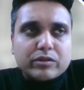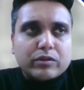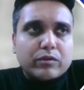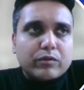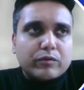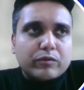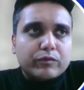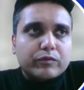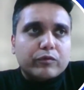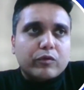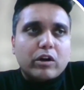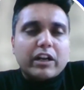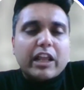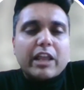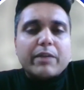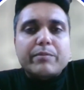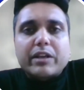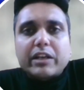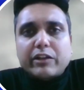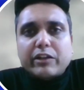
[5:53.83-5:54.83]
so what
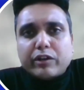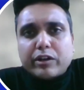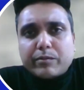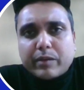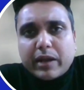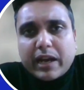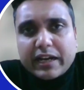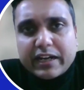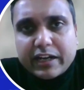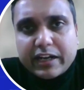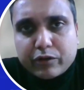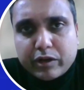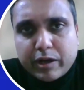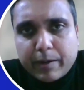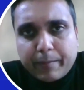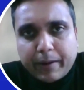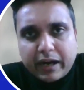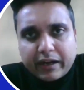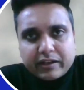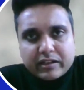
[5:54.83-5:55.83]
I believe in my
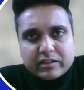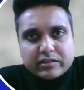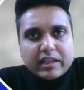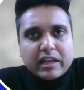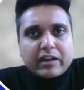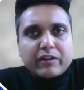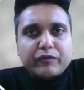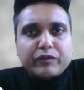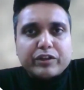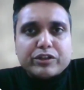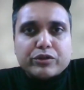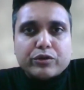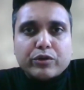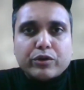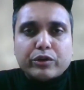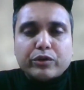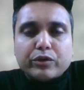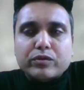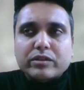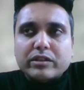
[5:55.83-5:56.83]
day-to-day practice that we
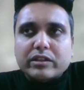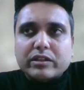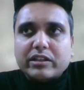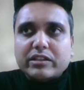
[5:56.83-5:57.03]
should use